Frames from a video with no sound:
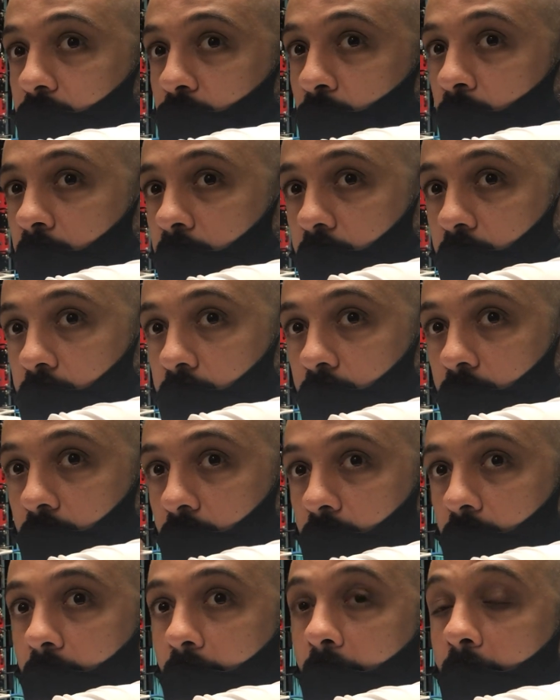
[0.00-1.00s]
switch
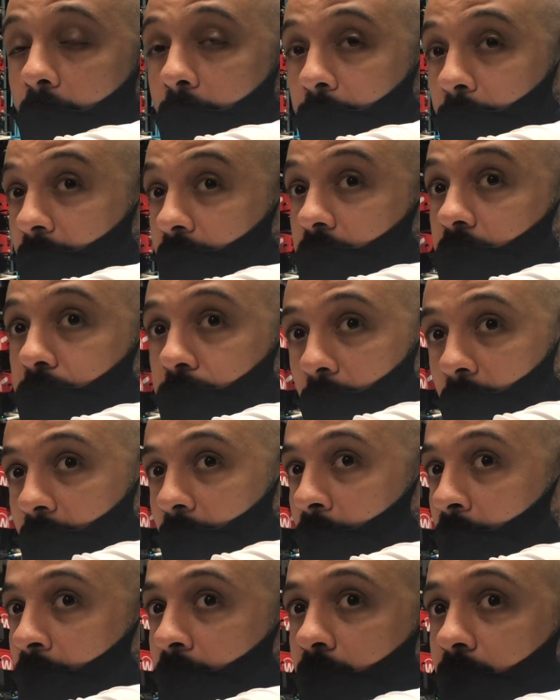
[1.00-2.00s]
managed by
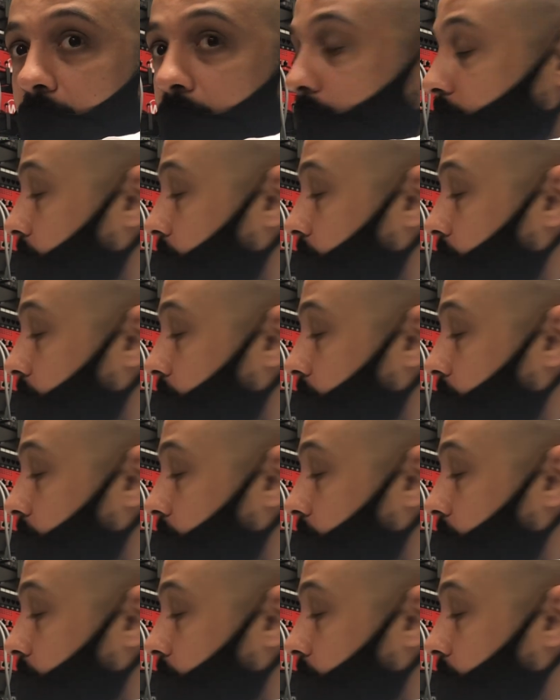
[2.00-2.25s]
Hyatt.